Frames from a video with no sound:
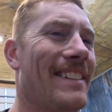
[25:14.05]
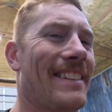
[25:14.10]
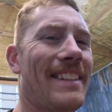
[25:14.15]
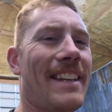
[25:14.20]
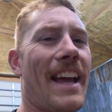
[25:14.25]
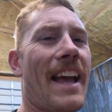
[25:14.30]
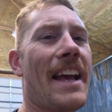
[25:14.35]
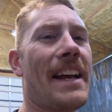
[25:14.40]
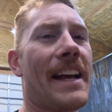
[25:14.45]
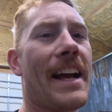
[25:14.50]

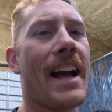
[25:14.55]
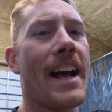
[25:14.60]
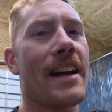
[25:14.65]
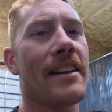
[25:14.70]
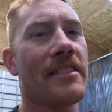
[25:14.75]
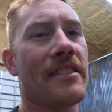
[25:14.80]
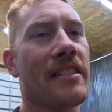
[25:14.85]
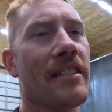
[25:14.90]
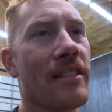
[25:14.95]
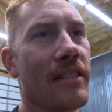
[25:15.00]
Okay,
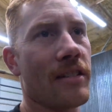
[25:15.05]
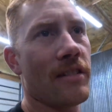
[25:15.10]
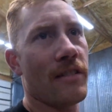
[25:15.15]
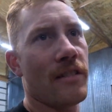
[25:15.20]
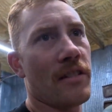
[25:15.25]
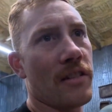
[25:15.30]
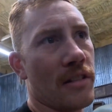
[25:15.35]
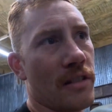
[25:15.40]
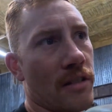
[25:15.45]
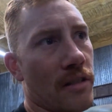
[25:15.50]
guys,
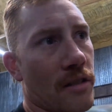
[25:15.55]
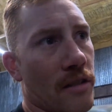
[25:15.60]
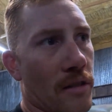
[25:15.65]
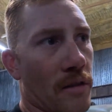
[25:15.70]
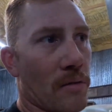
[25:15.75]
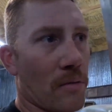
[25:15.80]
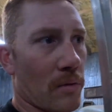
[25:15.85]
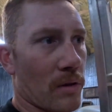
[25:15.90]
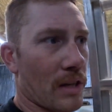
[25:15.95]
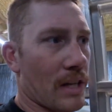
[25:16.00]

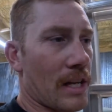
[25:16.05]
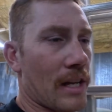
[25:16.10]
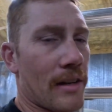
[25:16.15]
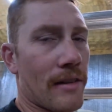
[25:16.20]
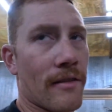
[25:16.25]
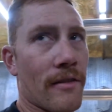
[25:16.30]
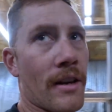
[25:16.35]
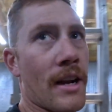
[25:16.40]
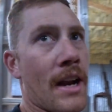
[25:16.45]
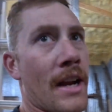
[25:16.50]
we're
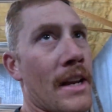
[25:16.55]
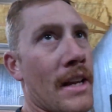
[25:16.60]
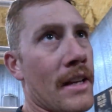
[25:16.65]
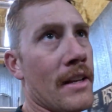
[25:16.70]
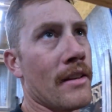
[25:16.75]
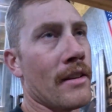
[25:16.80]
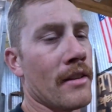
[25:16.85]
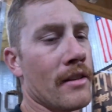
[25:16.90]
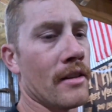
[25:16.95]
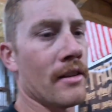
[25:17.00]
getting
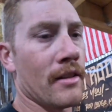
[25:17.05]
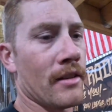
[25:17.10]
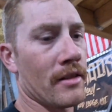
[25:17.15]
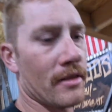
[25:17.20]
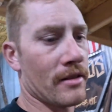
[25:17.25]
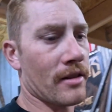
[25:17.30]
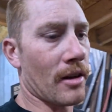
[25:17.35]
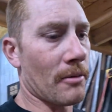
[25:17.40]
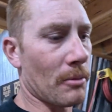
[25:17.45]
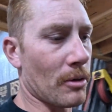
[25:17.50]
ready.
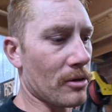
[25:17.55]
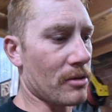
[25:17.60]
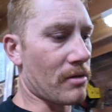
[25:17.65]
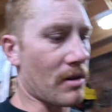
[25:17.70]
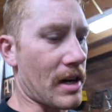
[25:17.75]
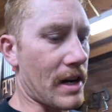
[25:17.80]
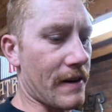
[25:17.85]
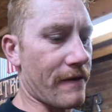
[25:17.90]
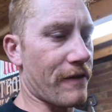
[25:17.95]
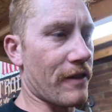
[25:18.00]
It's almost
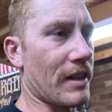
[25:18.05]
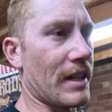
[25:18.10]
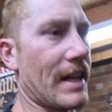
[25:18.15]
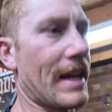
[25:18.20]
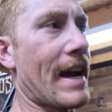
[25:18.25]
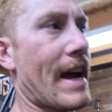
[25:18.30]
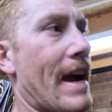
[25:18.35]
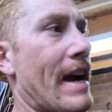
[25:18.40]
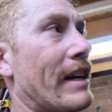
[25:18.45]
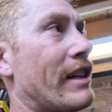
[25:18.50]
ready for the
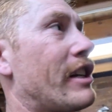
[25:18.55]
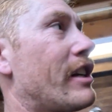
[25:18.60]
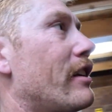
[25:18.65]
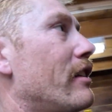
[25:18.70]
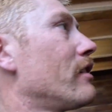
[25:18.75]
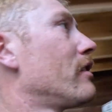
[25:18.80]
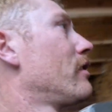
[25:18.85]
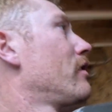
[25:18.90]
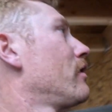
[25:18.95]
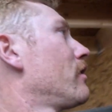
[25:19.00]

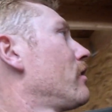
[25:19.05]
action.